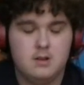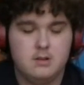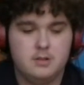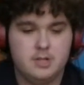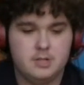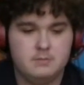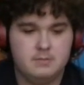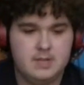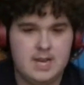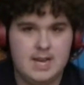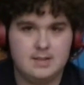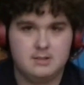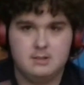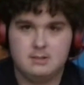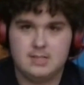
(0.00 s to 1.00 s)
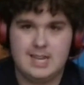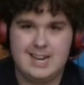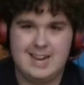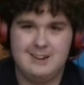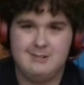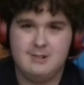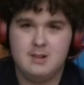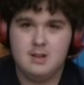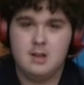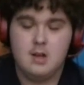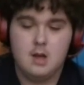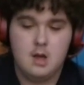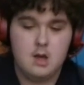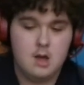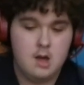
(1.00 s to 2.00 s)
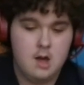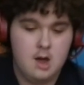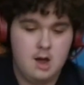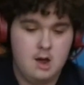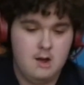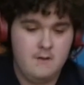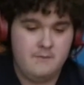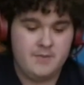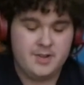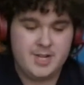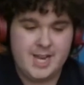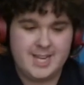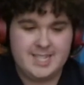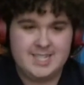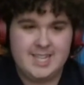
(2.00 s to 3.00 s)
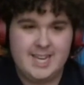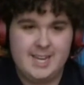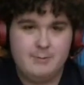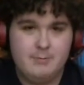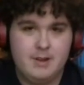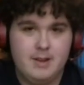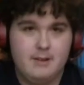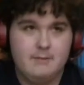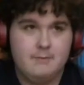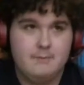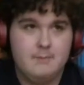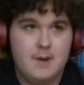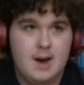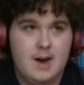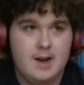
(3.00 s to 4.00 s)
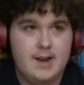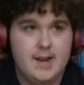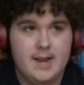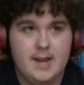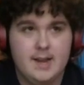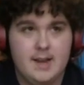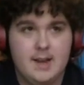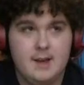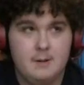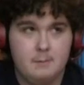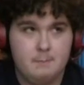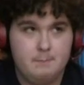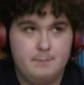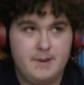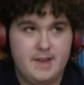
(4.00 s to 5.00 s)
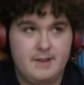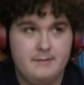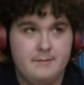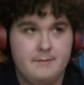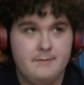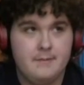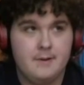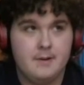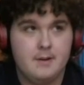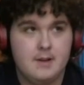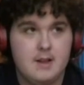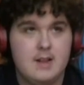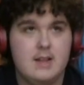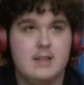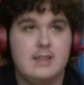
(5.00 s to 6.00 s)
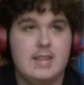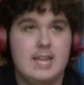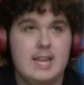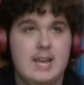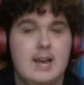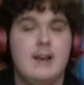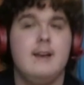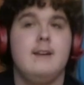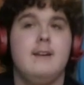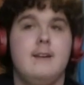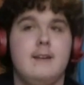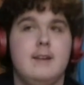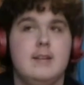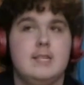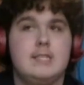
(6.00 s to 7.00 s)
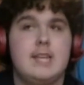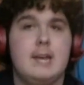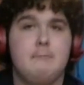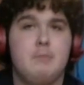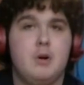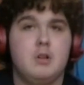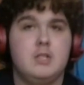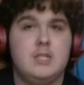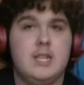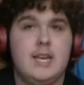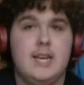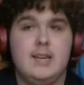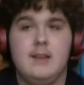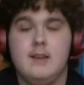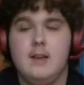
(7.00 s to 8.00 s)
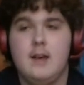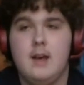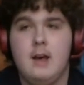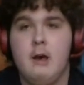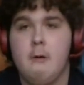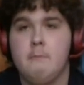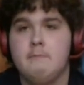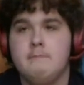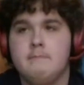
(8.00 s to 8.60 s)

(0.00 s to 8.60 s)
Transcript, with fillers: just cancels that out. The chase scene with Marty and Biff, the skateboard scene, and